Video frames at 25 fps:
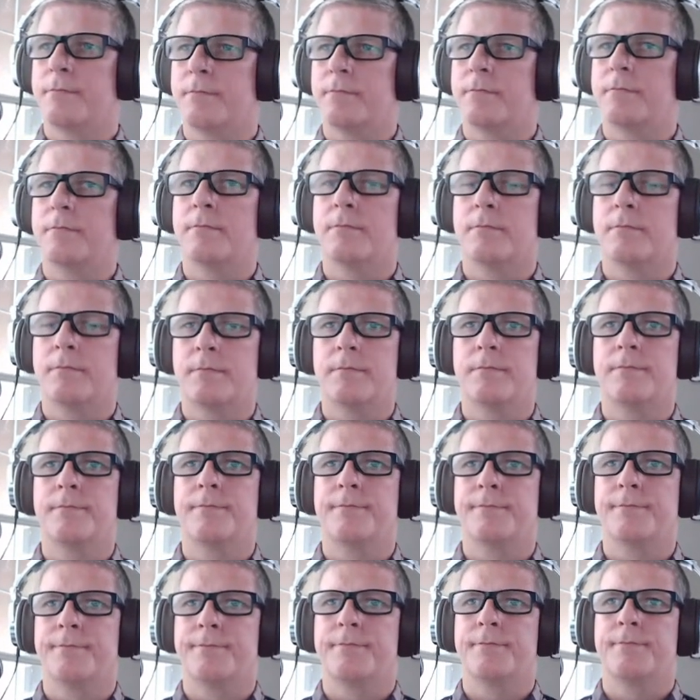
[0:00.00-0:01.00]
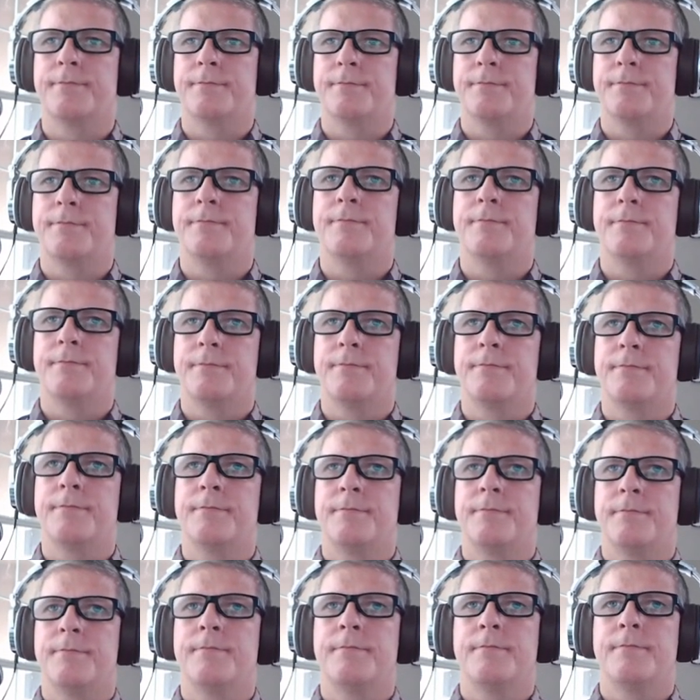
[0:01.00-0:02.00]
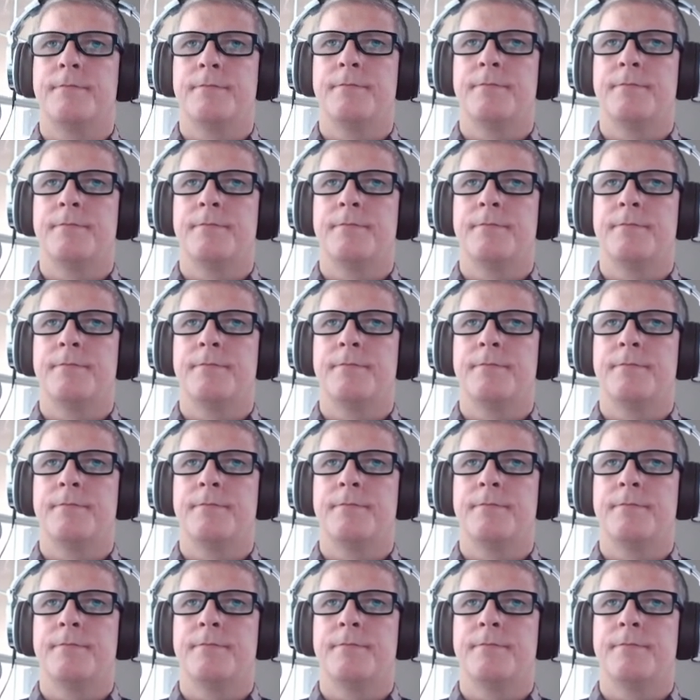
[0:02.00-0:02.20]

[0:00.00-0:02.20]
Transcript: (not speaking)